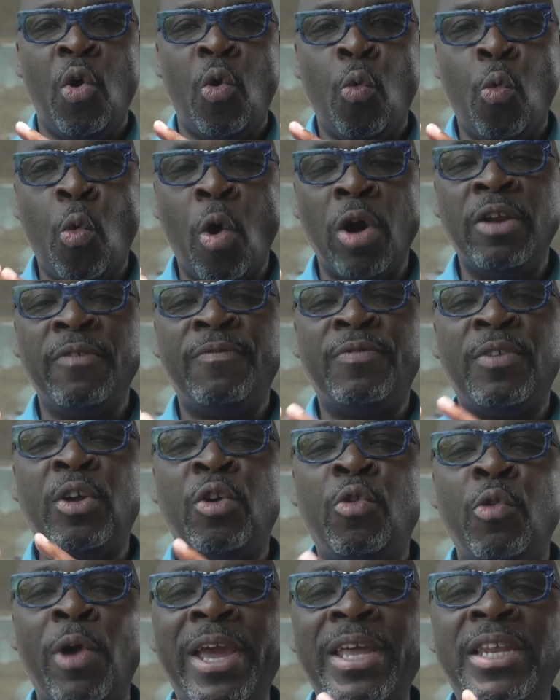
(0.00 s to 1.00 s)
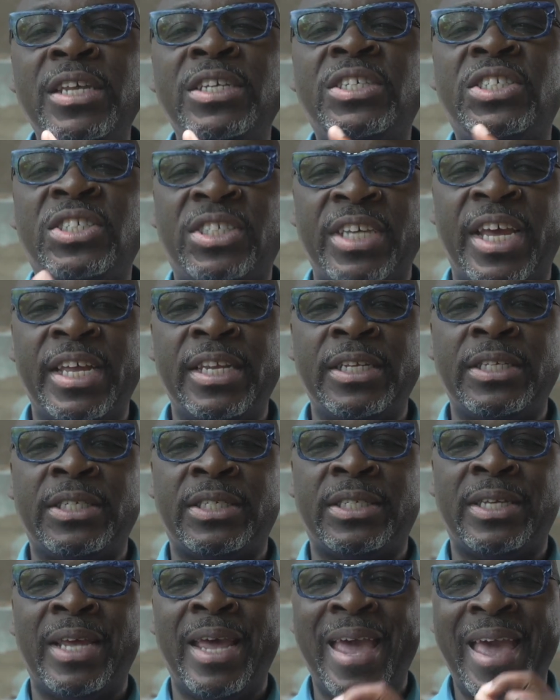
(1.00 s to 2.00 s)
one of the greatest
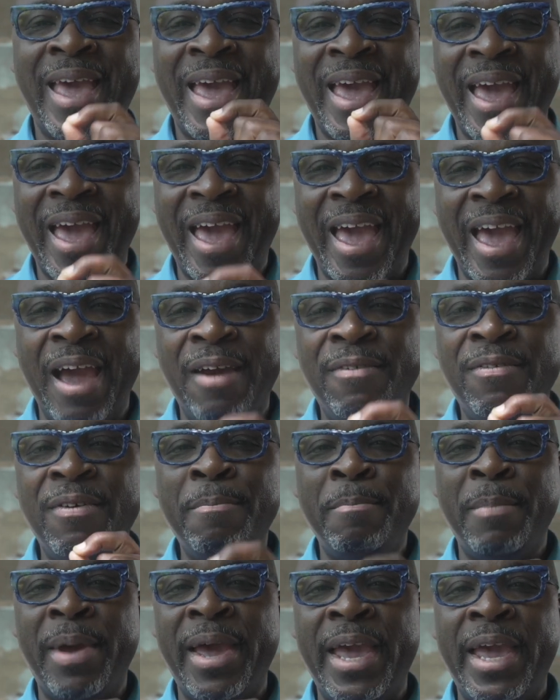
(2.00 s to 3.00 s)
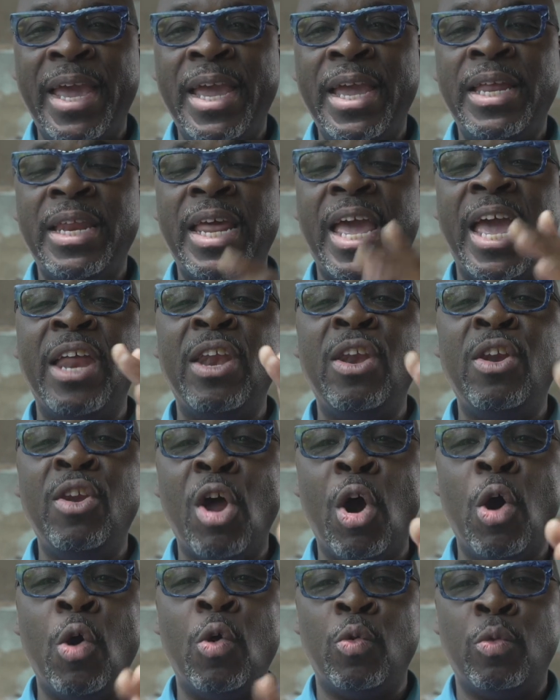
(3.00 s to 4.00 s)
scents ever made and
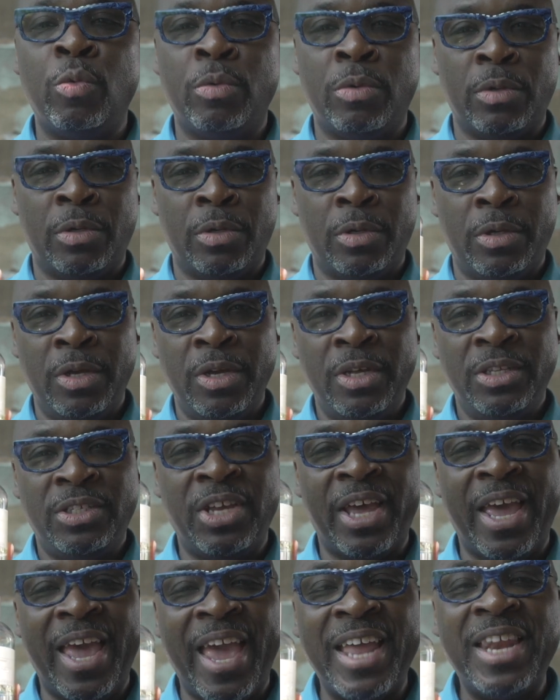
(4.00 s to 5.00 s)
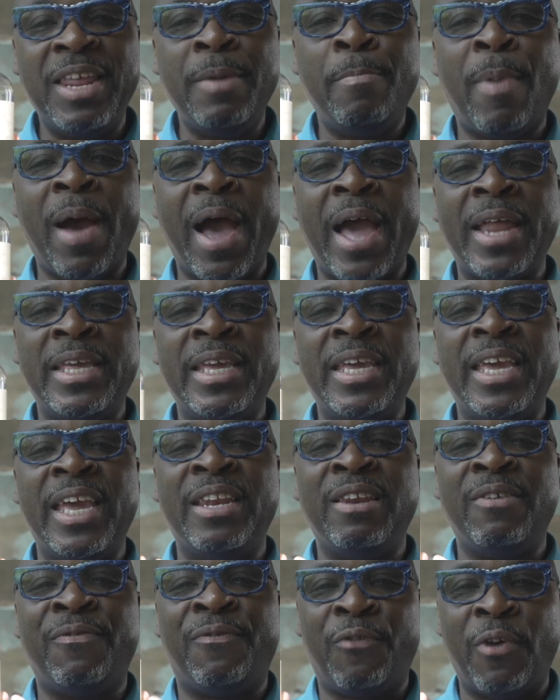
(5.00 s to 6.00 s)
known to anybody
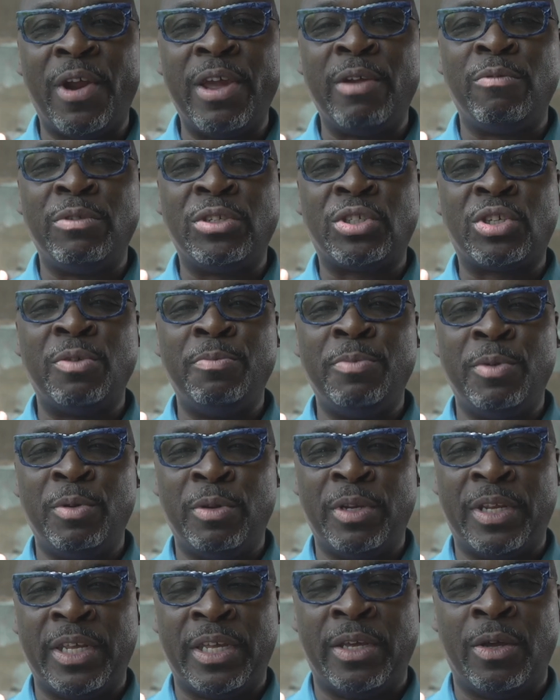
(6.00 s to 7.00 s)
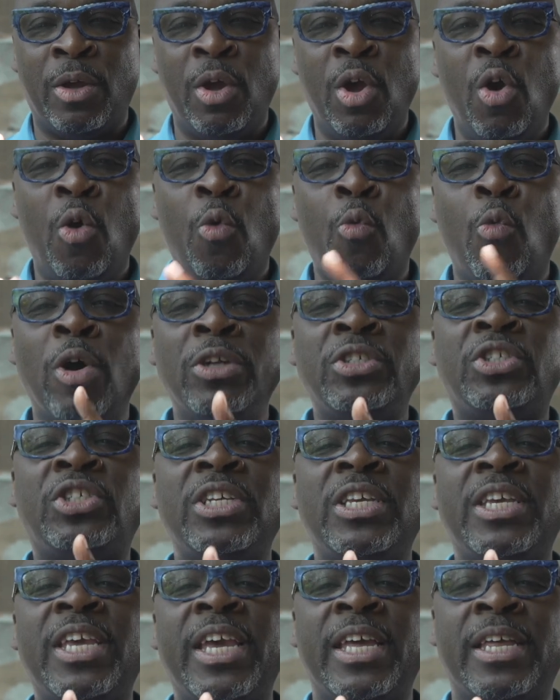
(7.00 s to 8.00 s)
in the fragrance community. Once
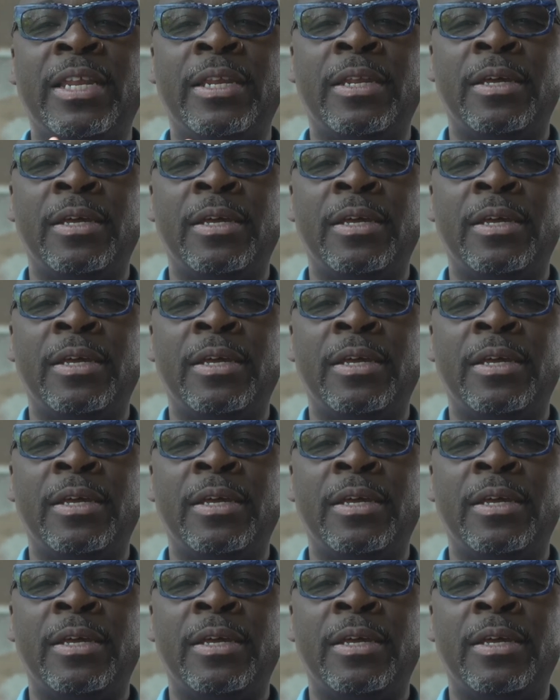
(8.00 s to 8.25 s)
again,